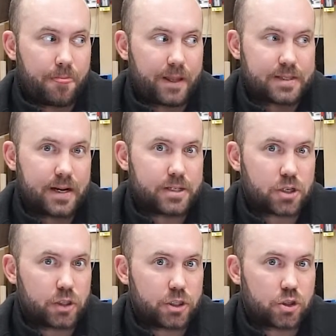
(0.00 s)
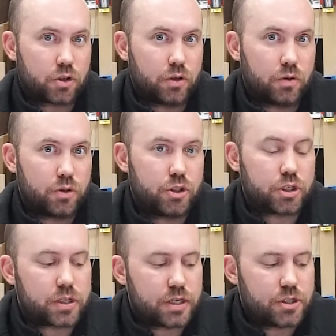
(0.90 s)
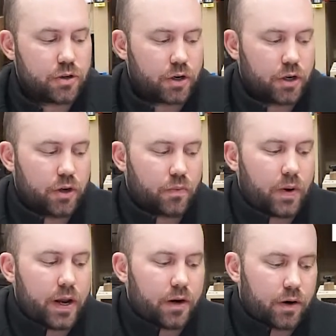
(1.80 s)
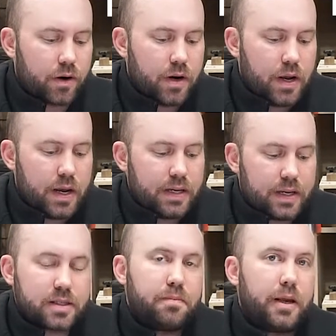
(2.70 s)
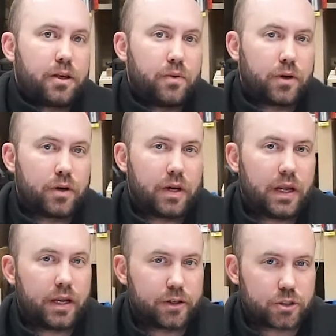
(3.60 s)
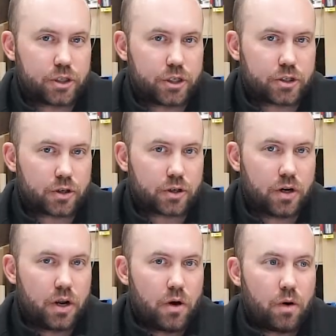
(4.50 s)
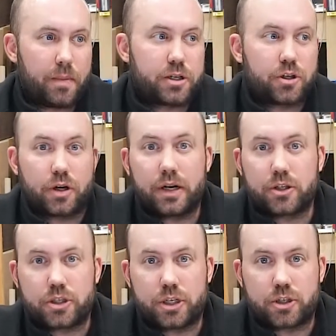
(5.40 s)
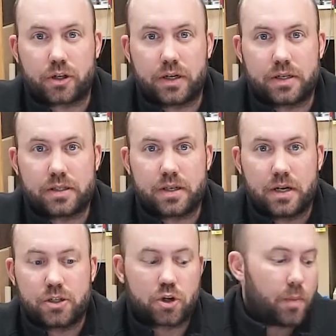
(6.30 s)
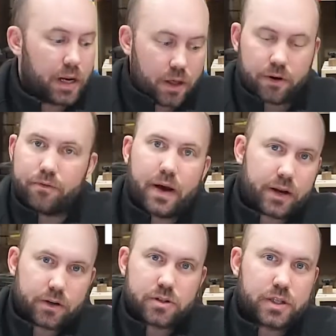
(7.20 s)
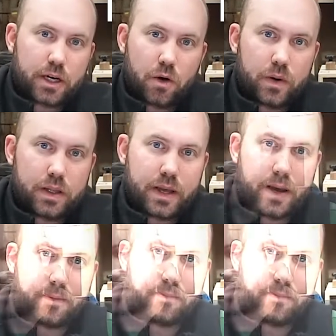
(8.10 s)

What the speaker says: That's not necessarily true. Just because you're a good writer doesn't make you a good English teacher. What makes you a good English teacher is so many other factors that go into that.